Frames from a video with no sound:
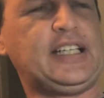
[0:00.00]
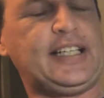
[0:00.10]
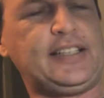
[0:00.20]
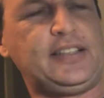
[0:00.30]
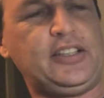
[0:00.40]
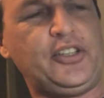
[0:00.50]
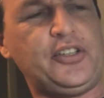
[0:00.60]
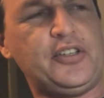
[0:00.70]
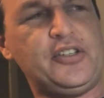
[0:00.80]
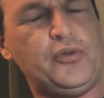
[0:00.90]
And
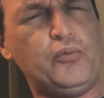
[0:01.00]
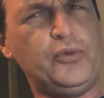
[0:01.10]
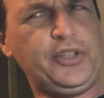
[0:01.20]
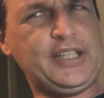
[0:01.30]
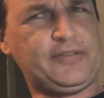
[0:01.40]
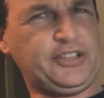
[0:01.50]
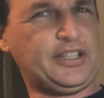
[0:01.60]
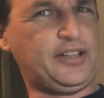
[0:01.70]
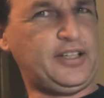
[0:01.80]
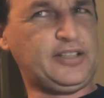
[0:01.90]
you really have to
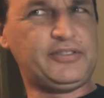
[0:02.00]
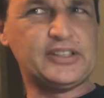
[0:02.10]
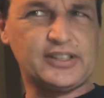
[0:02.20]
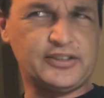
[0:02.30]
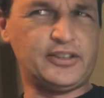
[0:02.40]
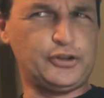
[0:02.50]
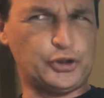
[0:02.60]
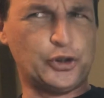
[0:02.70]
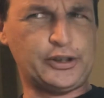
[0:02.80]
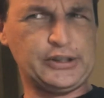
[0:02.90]
kind of think of this as an
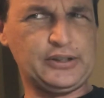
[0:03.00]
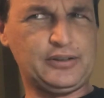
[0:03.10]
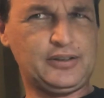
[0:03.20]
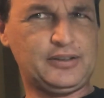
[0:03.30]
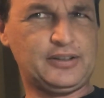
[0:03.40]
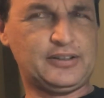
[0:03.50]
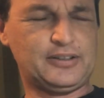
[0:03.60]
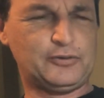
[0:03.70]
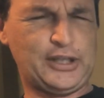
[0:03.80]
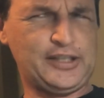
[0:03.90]
endurance
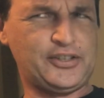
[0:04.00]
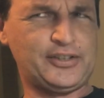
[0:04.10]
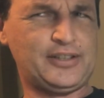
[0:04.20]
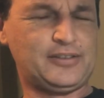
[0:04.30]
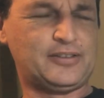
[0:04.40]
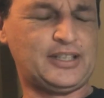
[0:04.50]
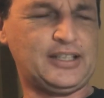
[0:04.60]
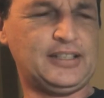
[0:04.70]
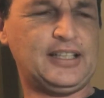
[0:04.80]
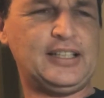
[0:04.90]
race, right?